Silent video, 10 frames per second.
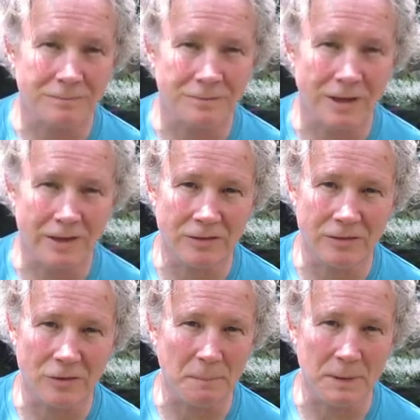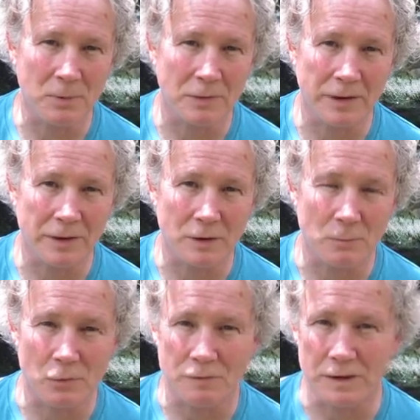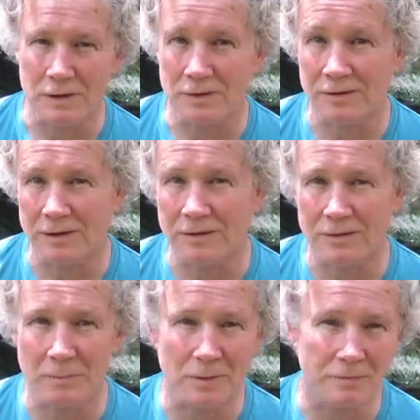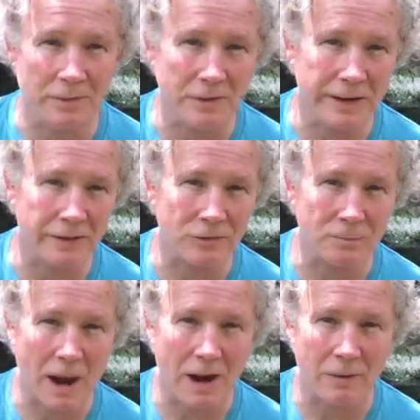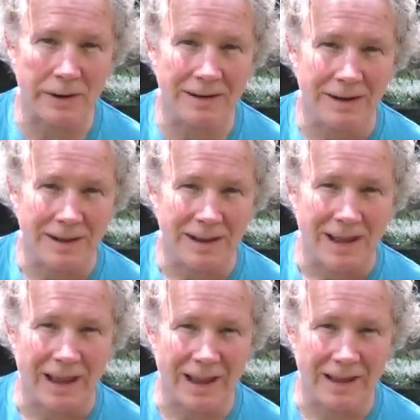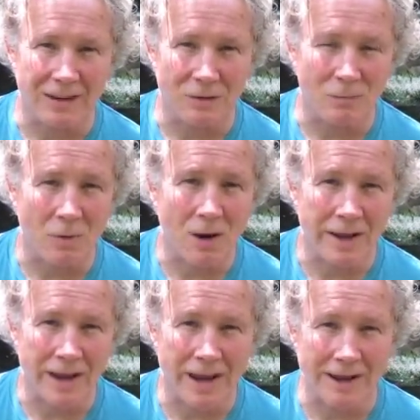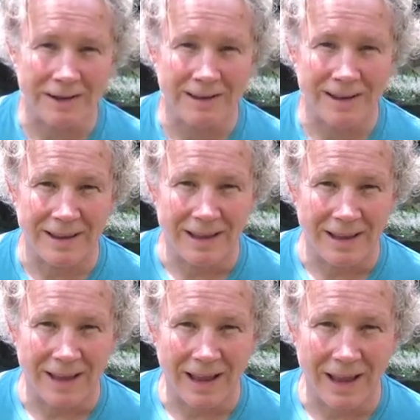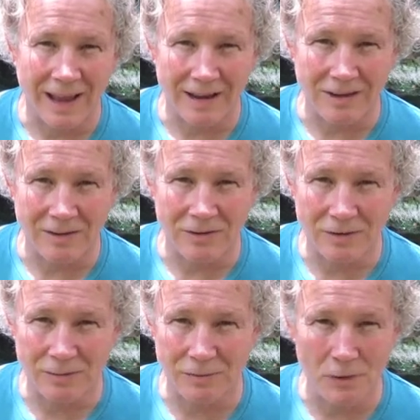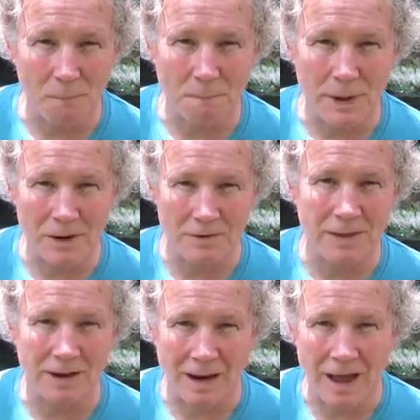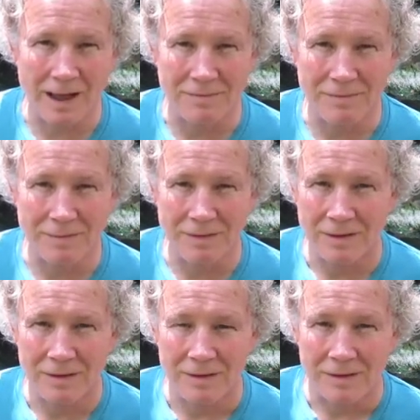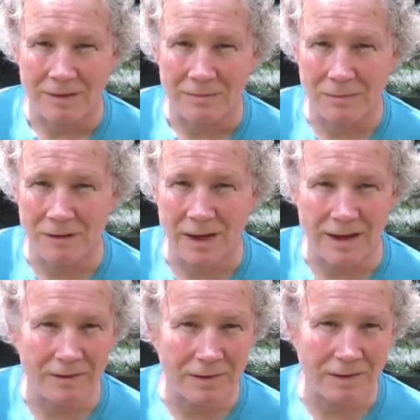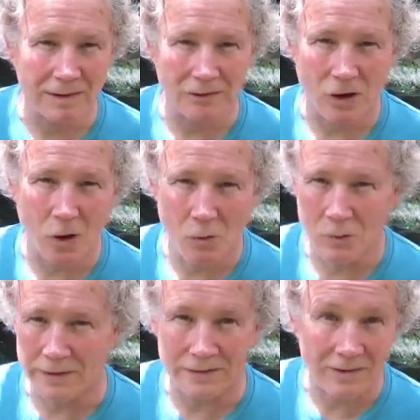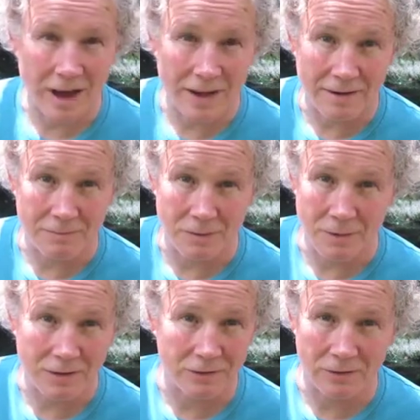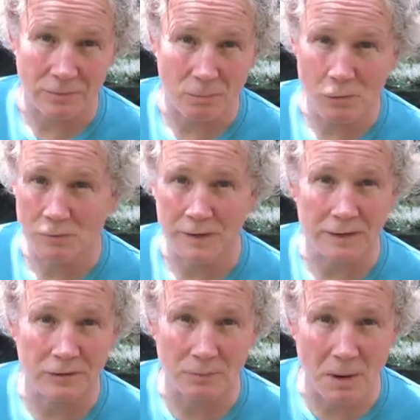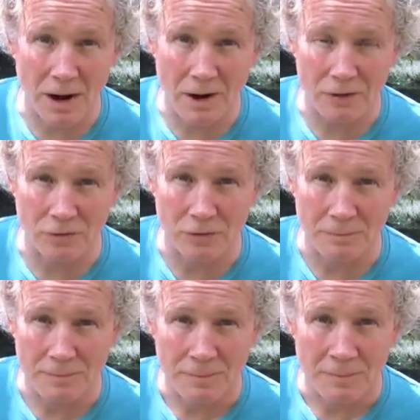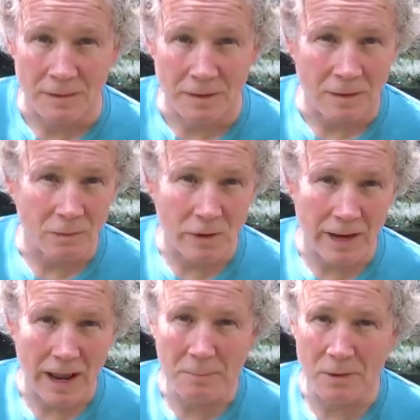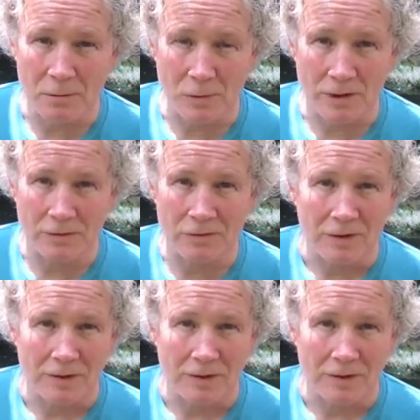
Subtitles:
dozens of people there in the movie, and you've seen something very inspiring, and you walk out and you just feel bigger than life? You feel like everything's whole inside of you because this movie inspired you. And what happened was,